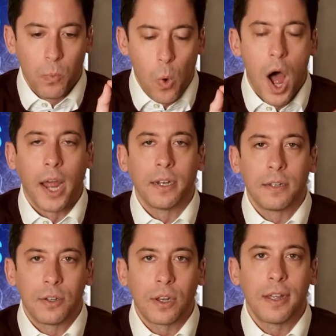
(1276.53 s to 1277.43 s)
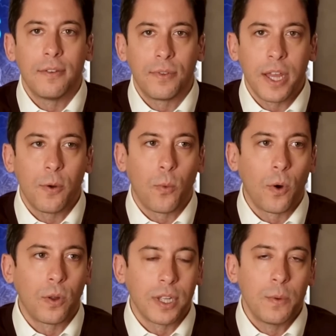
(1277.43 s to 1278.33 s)
want to live in a
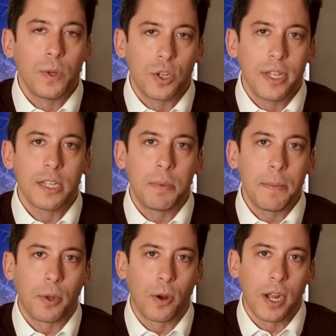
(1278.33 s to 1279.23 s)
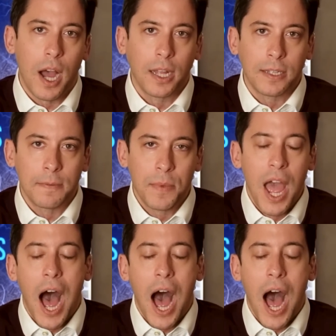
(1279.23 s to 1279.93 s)
world in which these people are gods?